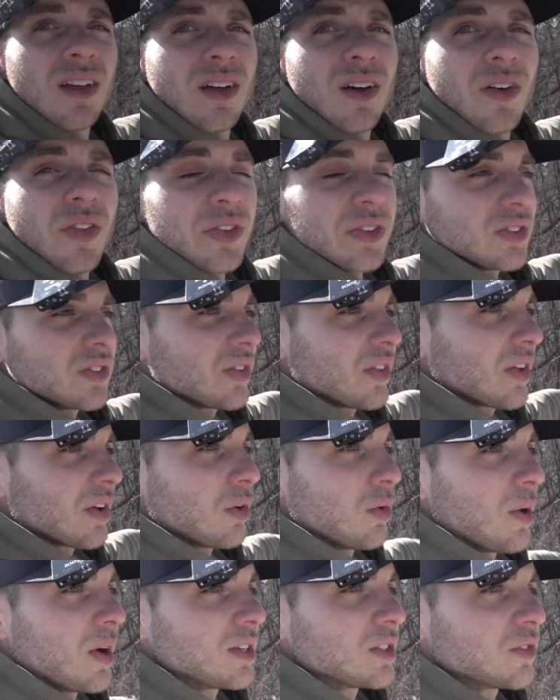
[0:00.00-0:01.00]
on this thick
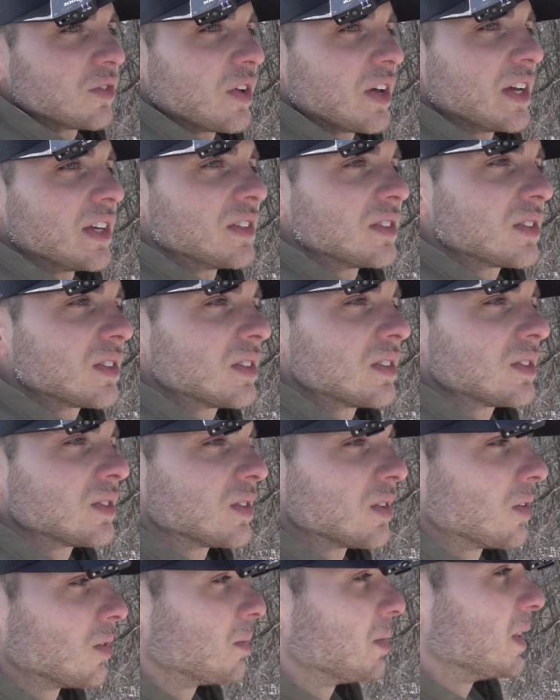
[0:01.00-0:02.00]
west face.
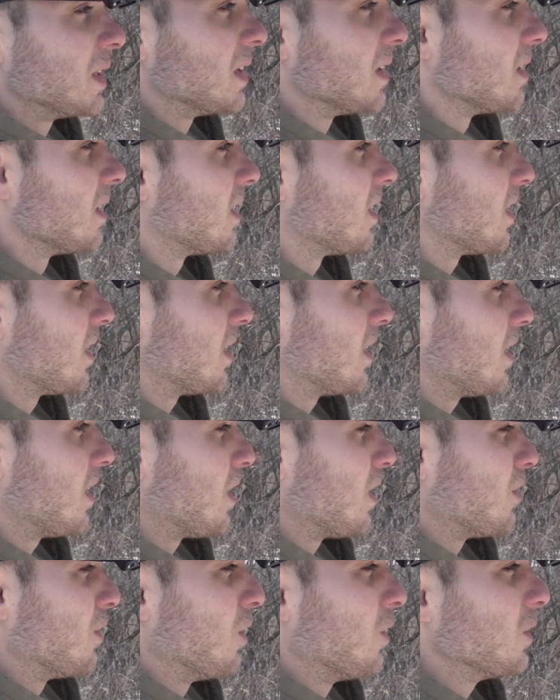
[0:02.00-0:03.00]
So I mean,
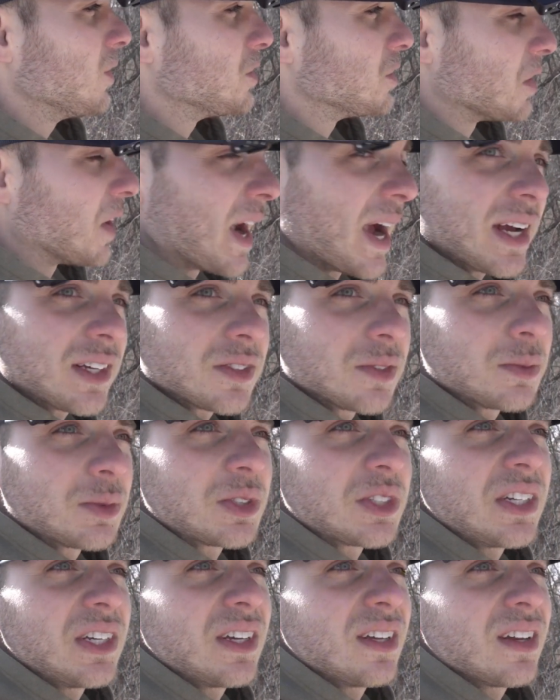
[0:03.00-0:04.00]
all the tracks I'm
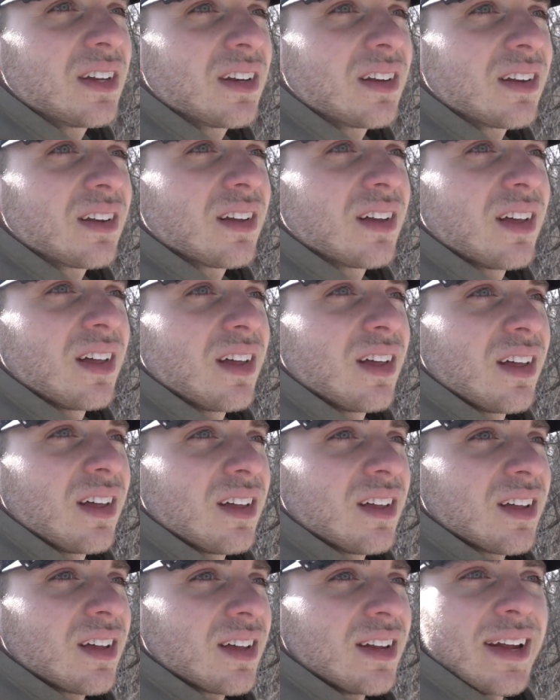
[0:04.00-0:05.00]
seeing,
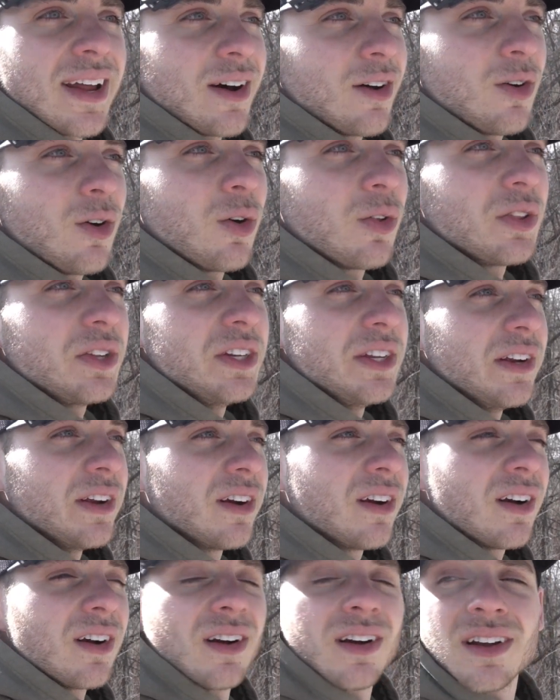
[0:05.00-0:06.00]
and now all the
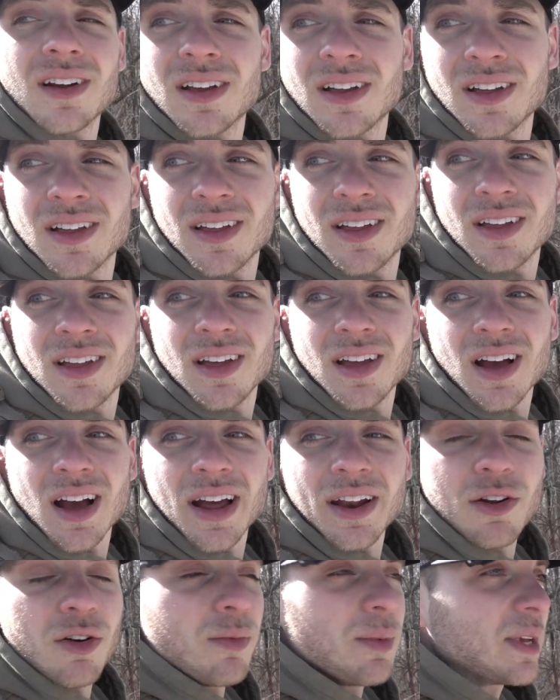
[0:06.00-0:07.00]
deer, I
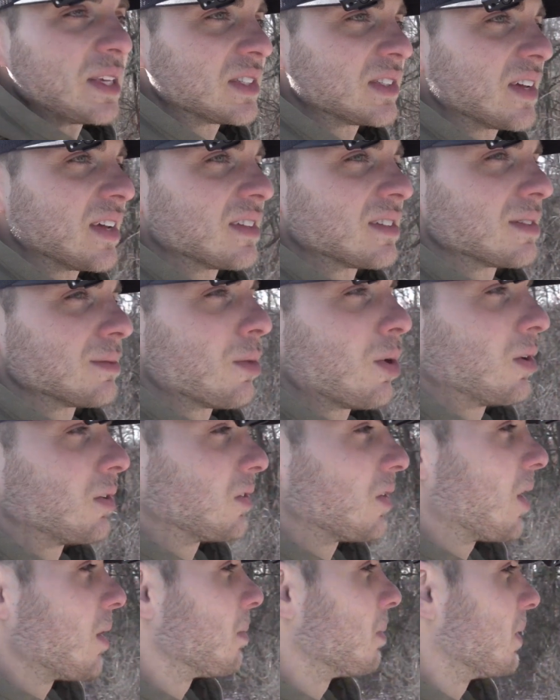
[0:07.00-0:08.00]
know it makes sense. I'm on
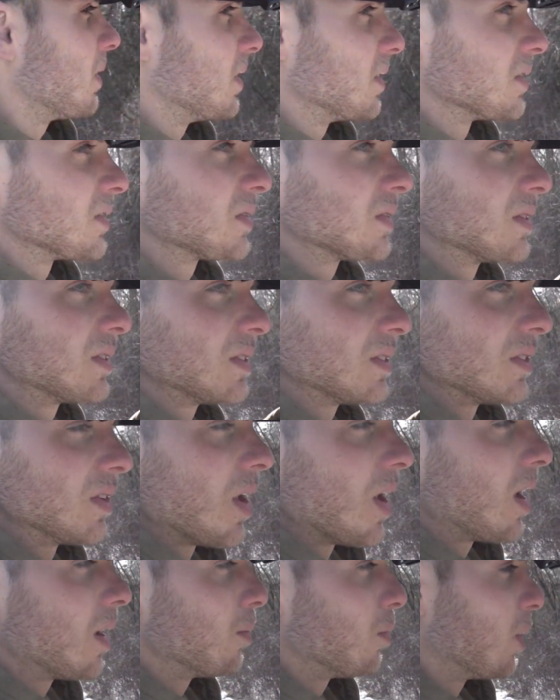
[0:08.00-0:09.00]
top of this
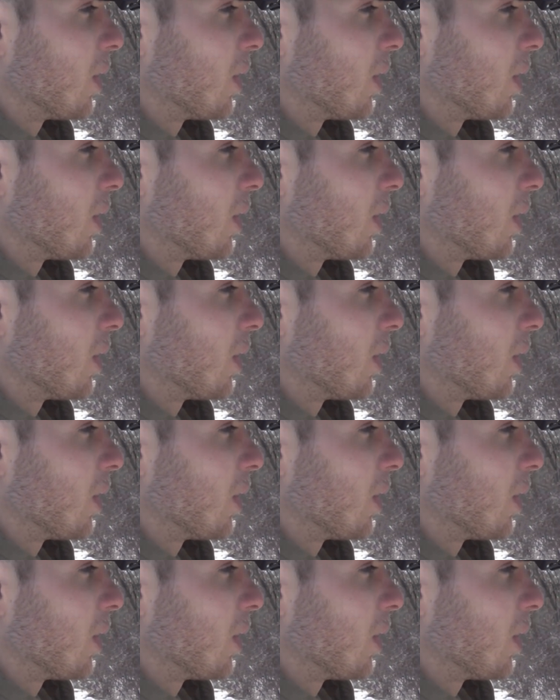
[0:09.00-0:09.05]
knob